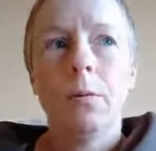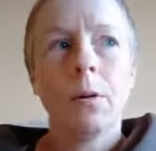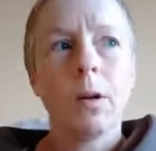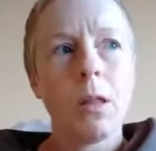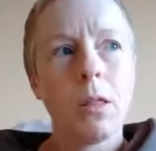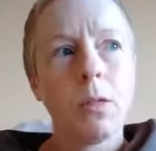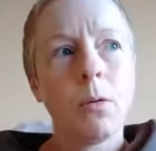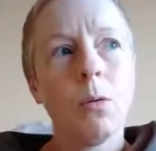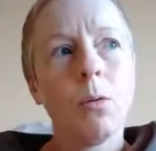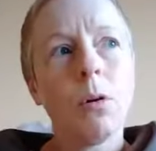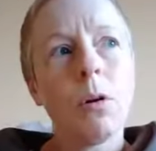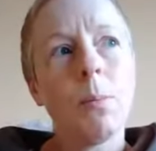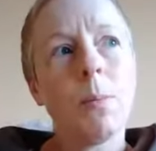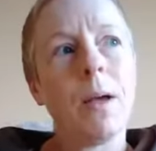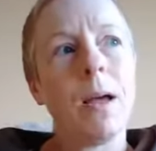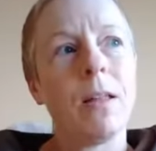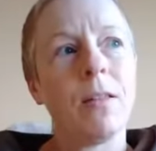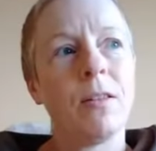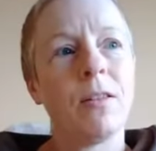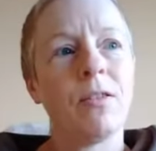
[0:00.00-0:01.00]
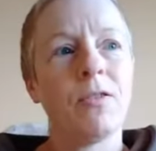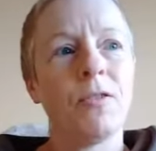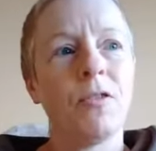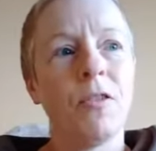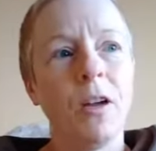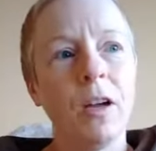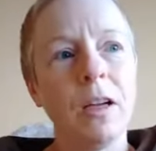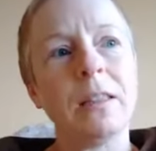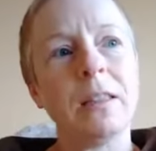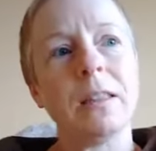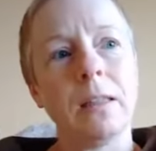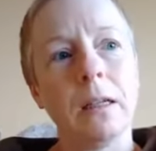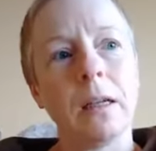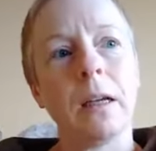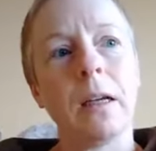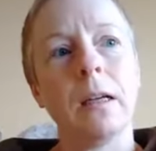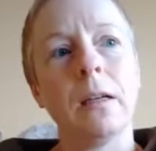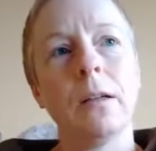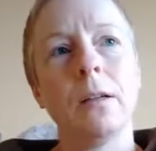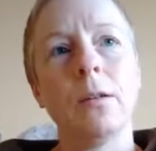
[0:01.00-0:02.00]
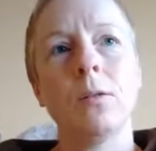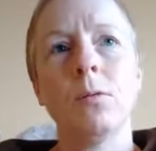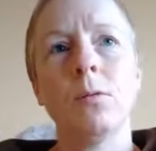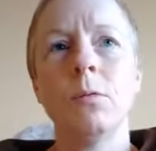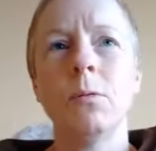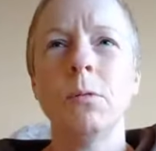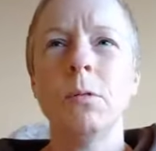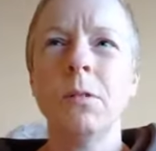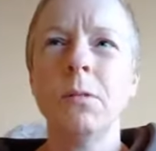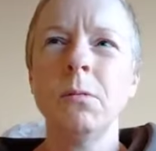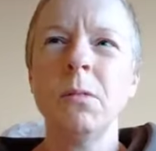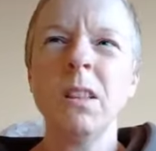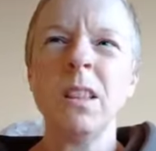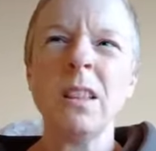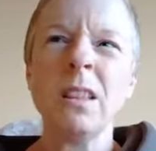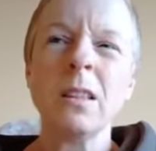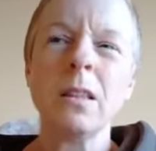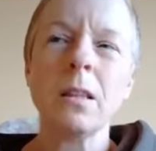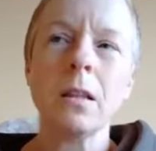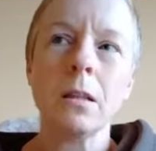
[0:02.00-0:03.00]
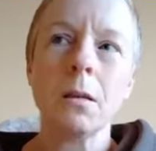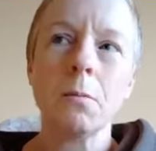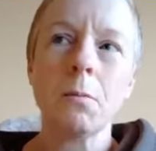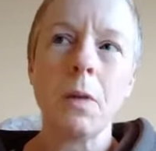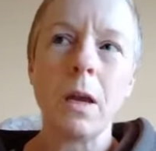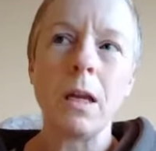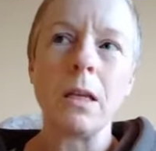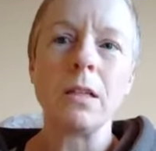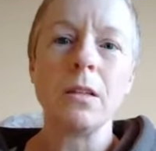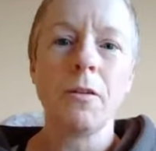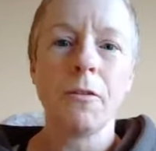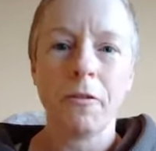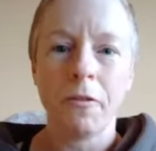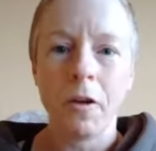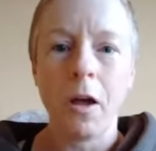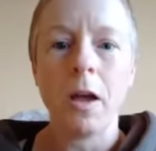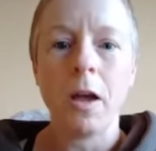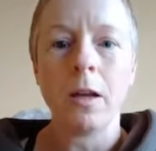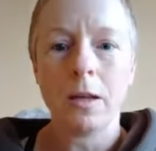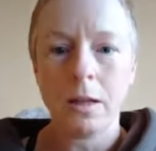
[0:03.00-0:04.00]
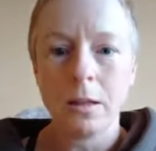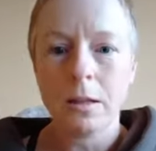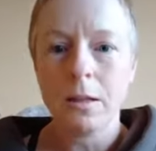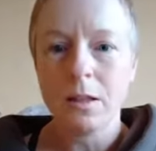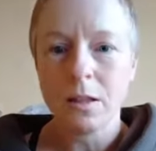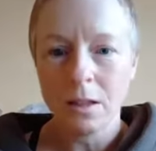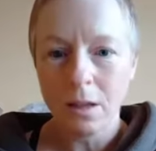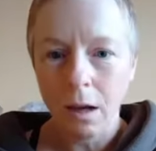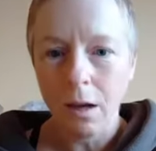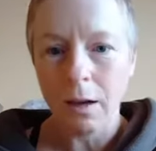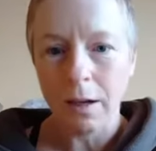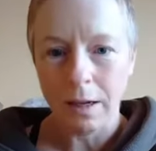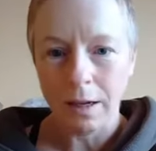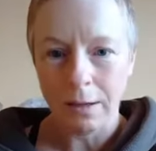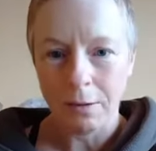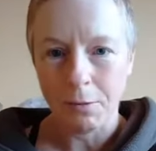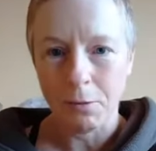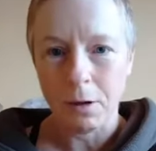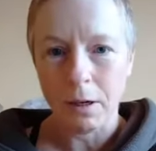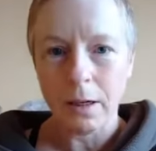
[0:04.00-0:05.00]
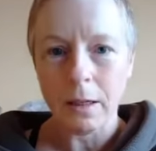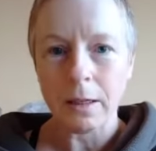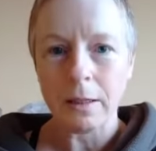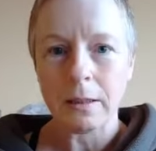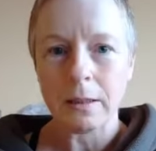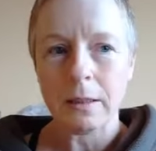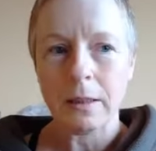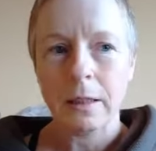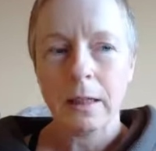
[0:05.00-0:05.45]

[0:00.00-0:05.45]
But I thought about this fighting, and I thought, well, what is it that makes you fight inside, right?